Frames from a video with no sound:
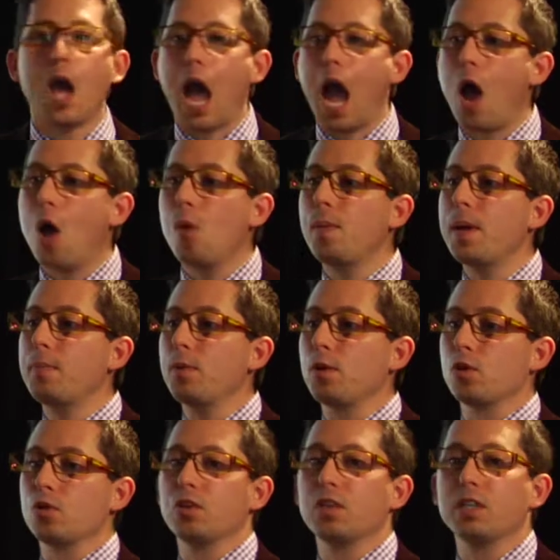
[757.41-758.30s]
how
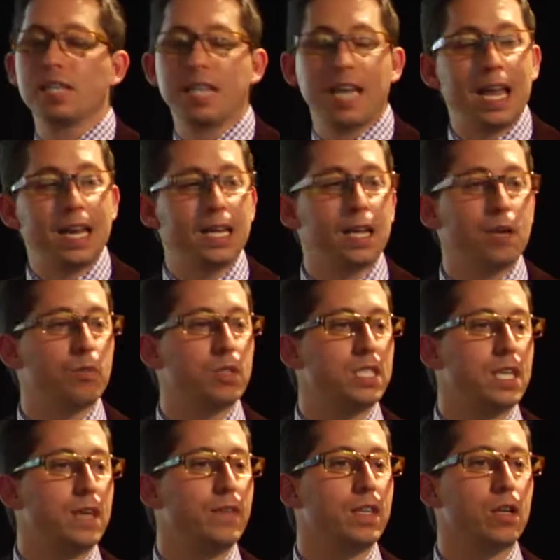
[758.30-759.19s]
people are getting and
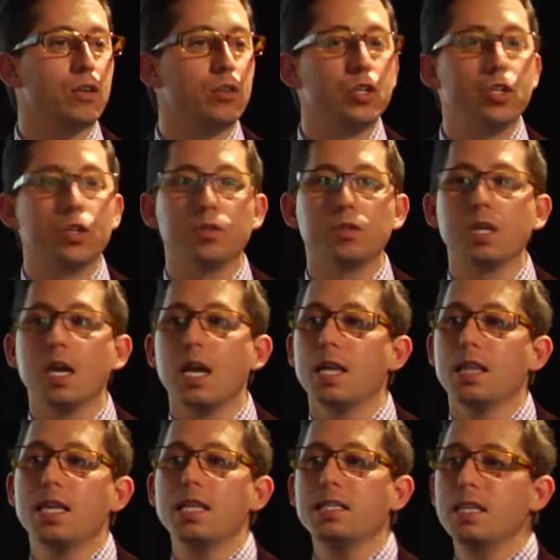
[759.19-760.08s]
receiving their news,
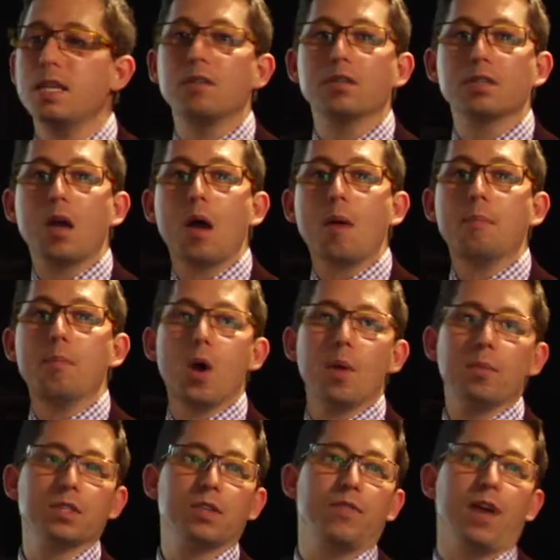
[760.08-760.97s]
this here is
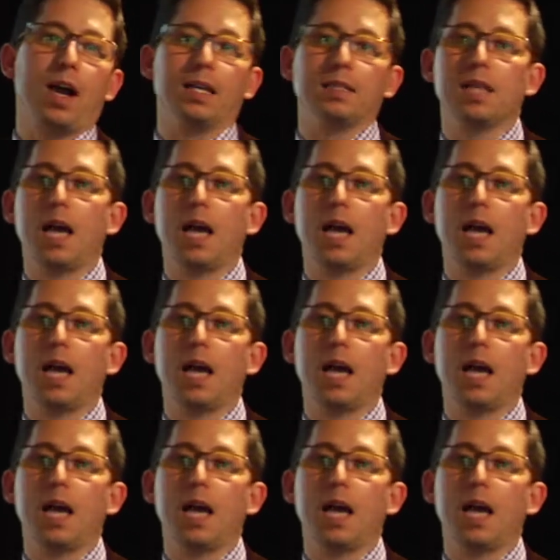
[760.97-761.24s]
mobile device.